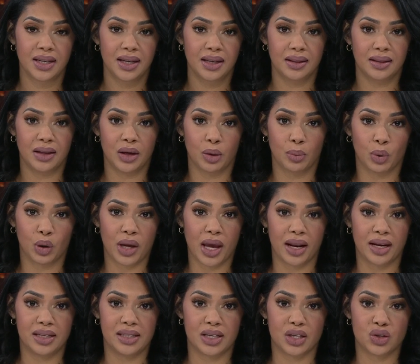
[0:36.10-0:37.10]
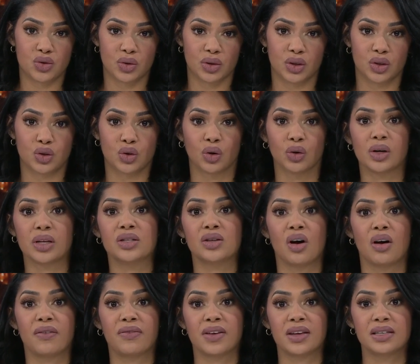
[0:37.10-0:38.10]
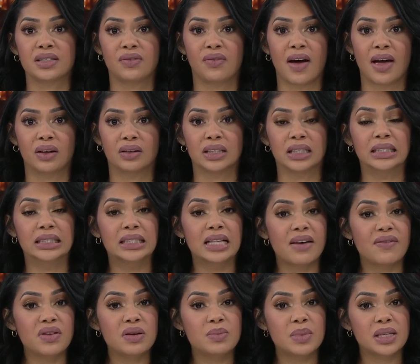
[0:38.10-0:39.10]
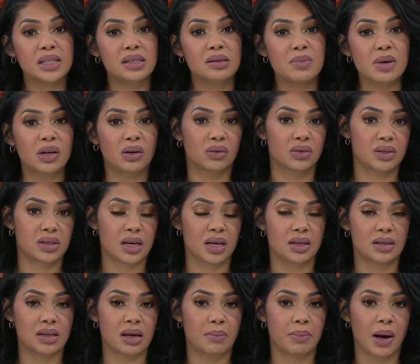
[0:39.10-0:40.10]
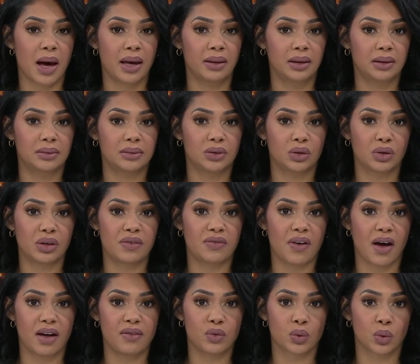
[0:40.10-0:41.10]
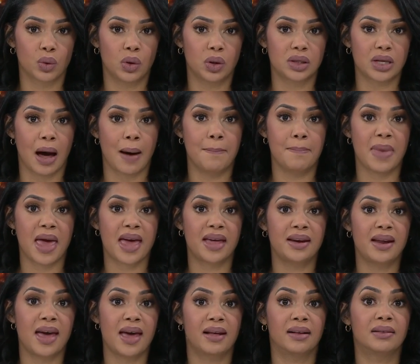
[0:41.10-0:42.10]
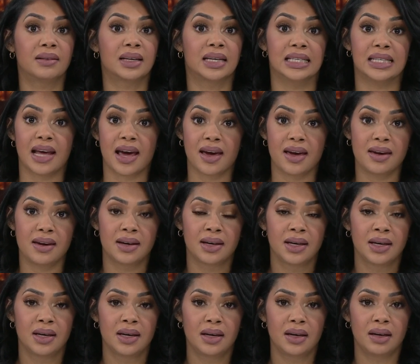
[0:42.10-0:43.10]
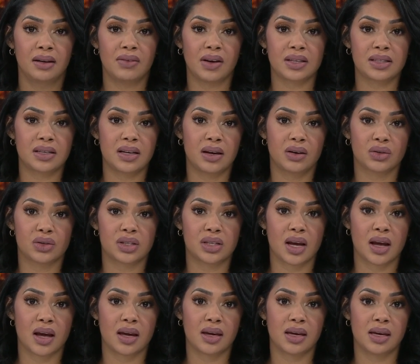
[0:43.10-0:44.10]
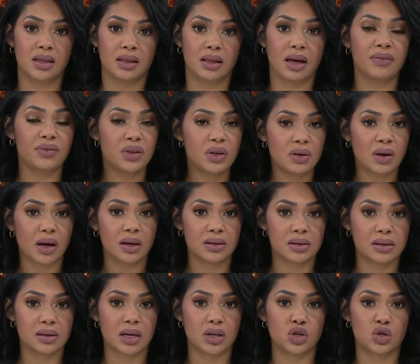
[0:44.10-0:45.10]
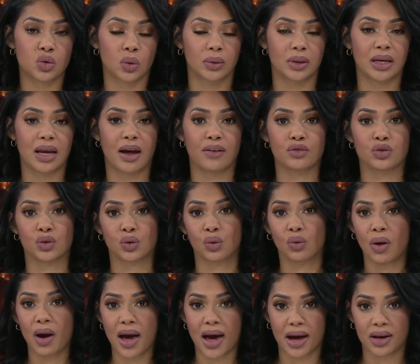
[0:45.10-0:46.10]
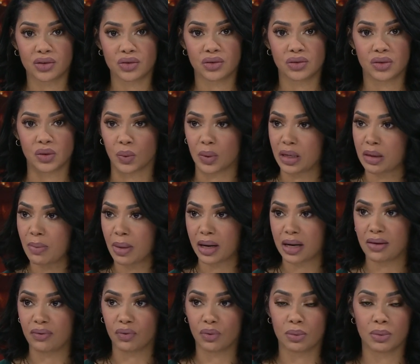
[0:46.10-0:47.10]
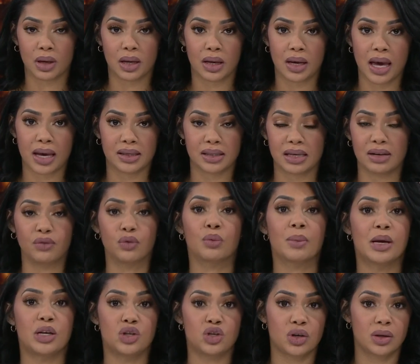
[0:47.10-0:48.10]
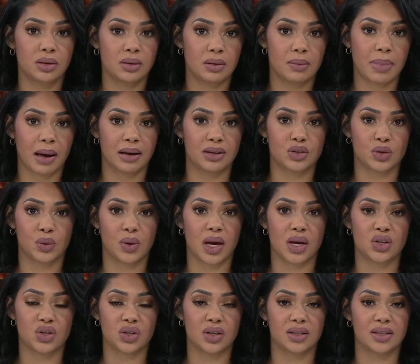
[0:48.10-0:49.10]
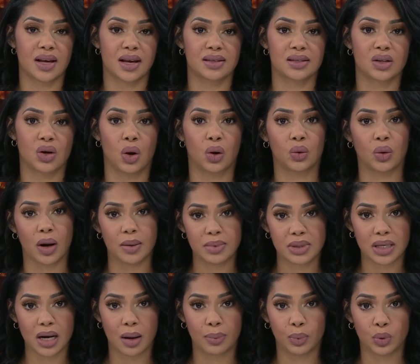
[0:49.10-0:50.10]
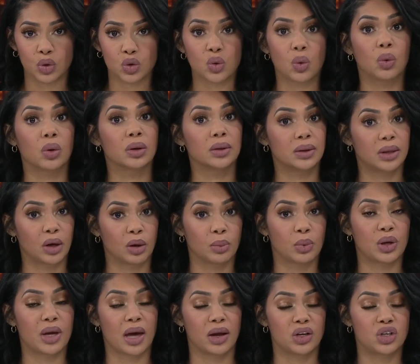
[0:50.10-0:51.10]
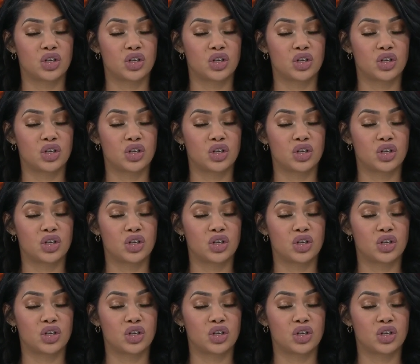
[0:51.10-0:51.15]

The Larimer County District Attorney's Office filed eleven misdemeanors against that pilot, thirty-five-year-old Ahmed El-Kaday. Investigators say he left the United States shortly after the crash. So anybody inf- uh, has information about his location is asked to call Crime Stoppers or Larimer County